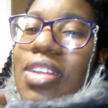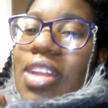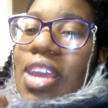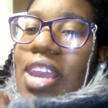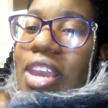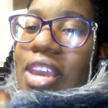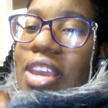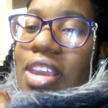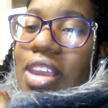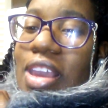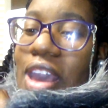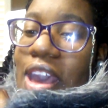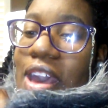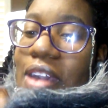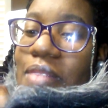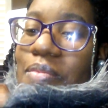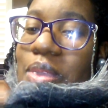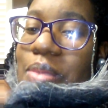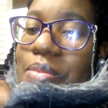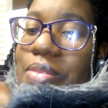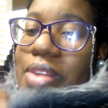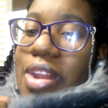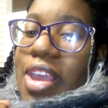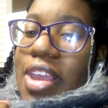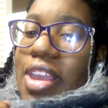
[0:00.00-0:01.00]
know that, y'all
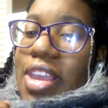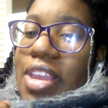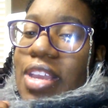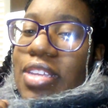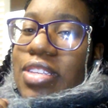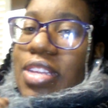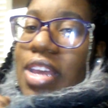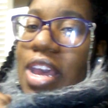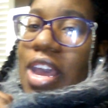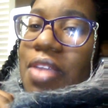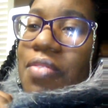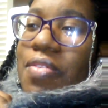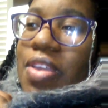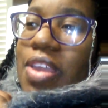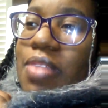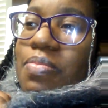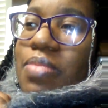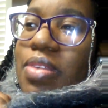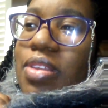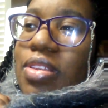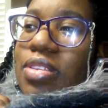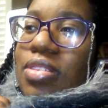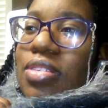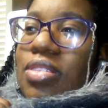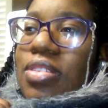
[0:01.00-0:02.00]
remember that East Side
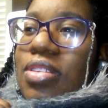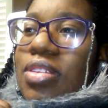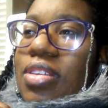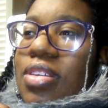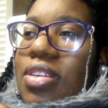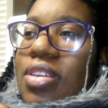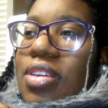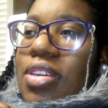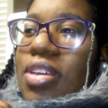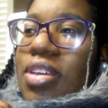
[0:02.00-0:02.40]
Rapist?